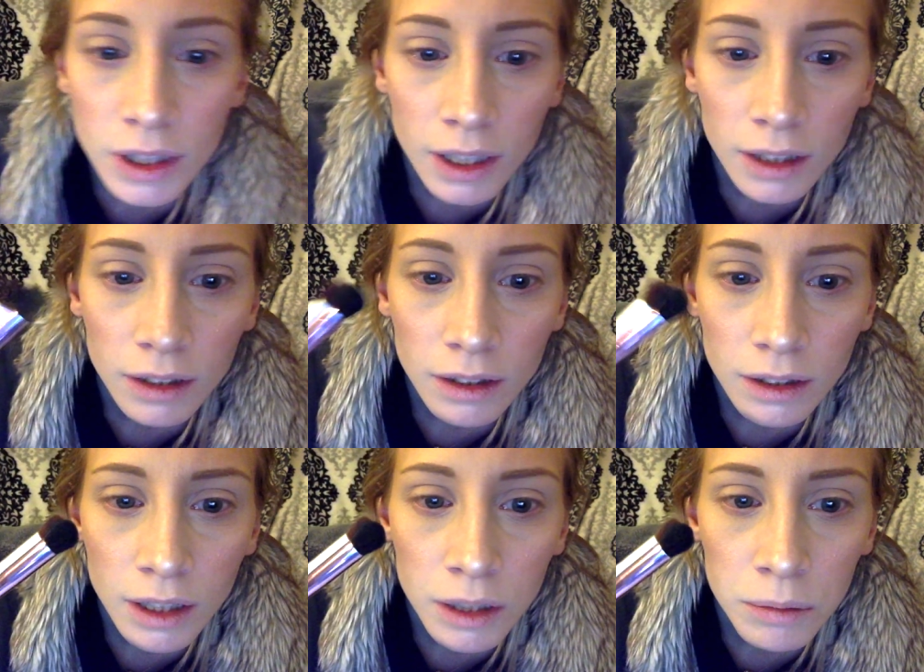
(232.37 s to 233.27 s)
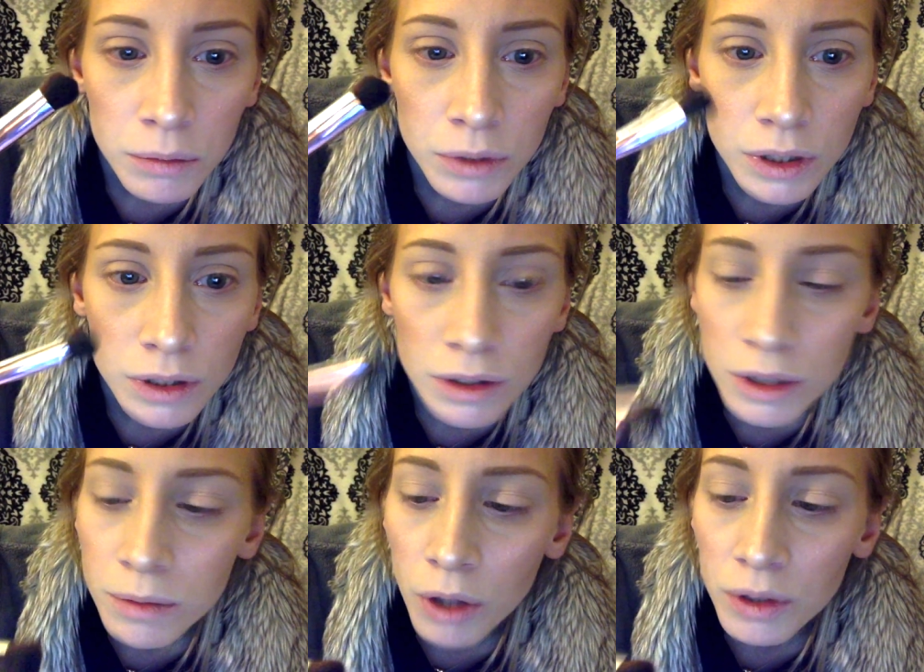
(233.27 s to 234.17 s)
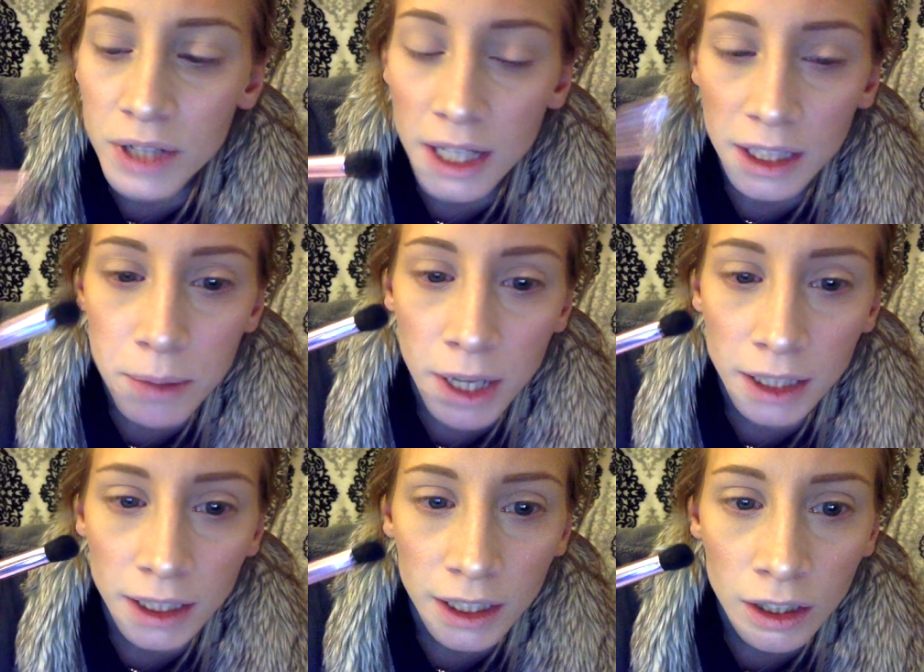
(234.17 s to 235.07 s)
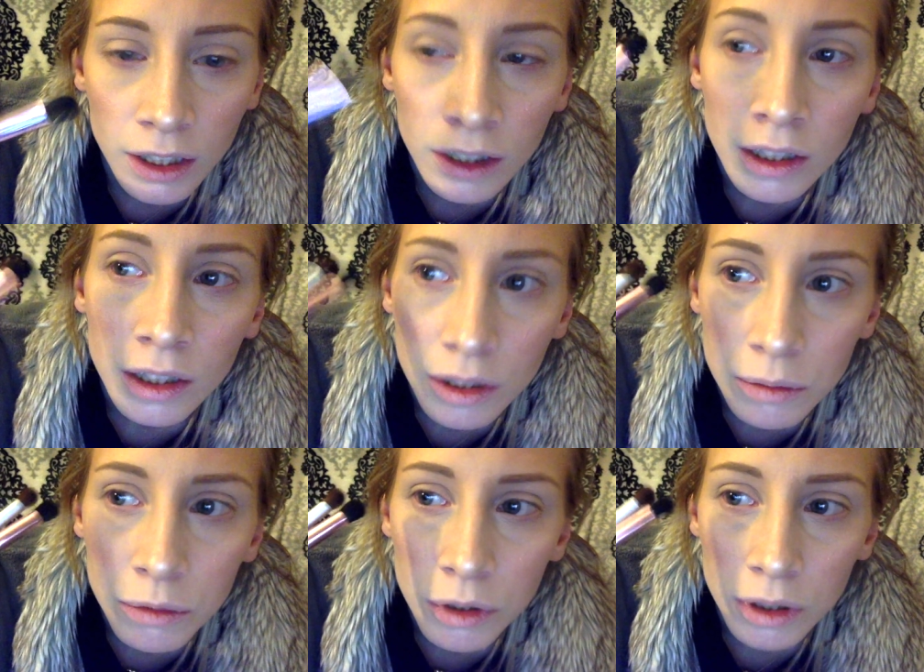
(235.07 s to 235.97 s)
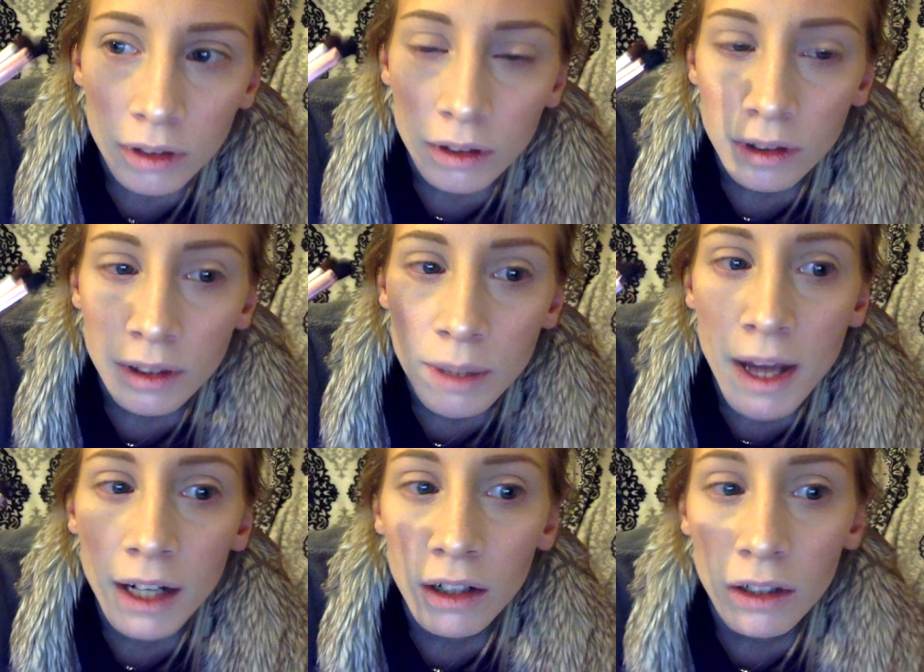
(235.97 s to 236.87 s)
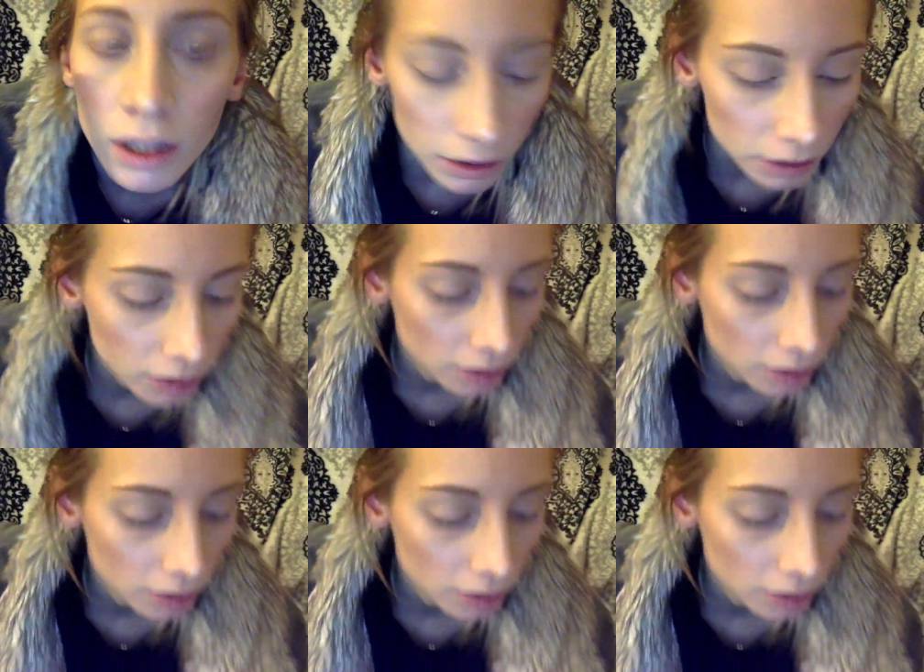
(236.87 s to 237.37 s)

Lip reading: That the smaller tightly packed they are, the more they pack on color.